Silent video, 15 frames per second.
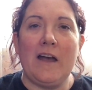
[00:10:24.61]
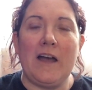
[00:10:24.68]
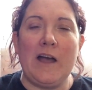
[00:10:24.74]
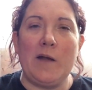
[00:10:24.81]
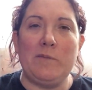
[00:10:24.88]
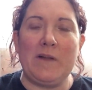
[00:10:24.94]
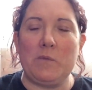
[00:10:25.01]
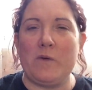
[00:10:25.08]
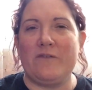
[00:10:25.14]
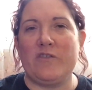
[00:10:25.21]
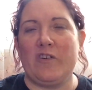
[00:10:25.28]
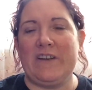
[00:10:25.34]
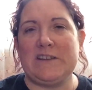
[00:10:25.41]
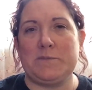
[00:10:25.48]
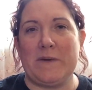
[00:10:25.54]
They weren't
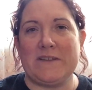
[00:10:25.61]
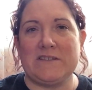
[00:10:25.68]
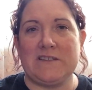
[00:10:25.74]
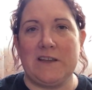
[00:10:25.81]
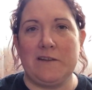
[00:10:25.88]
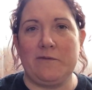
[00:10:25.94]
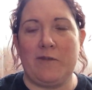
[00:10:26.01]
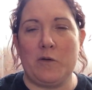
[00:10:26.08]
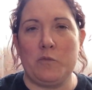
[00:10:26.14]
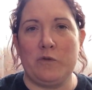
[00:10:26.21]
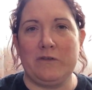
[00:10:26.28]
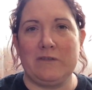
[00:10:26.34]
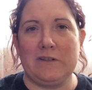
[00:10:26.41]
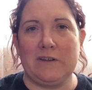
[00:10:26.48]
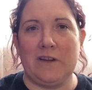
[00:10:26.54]
very expensive. I
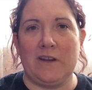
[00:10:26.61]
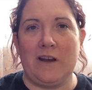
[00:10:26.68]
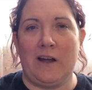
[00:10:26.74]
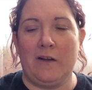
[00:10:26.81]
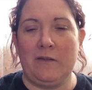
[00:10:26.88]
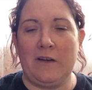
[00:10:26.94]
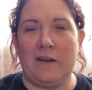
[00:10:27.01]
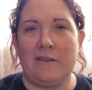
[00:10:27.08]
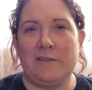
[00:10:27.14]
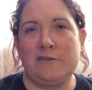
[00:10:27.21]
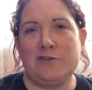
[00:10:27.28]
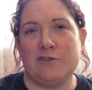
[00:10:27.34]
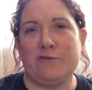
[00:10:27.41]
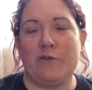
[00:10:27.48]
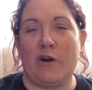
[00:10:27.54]
wouldn't, you know,
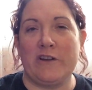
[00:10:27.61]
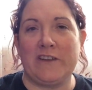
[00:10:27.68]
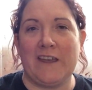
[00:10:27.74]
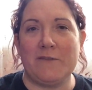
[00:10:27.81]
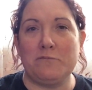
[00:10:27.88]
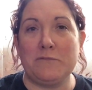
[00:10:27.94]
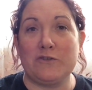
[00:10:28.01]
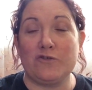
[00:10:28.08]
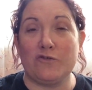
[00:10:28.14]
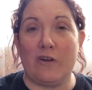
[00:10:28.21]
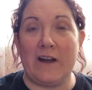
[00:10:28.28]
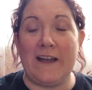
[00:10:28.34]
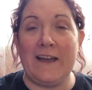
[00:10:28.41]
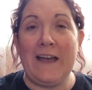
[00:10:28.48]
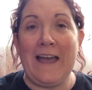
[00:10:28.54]
just thought I'd give them a
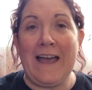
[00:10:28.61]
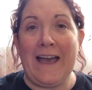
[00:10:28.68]
try.